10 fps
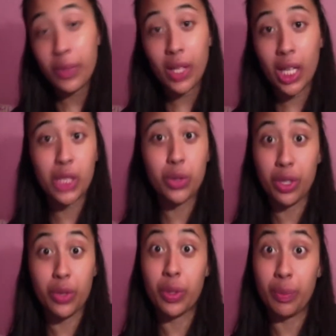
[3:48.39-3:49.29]
I do not
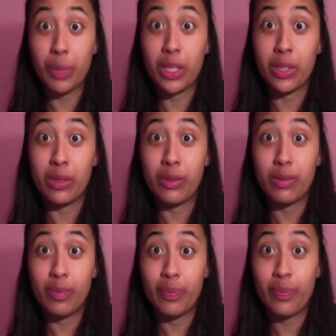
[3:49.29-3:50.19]
drink beer.
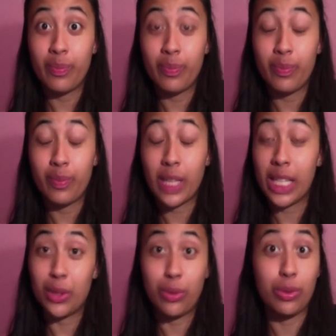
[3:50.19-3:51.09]
I
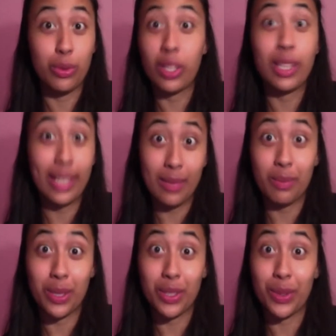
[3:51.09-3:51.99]
do not like
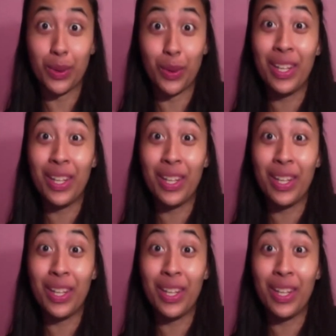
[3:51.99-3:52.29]
beer at all.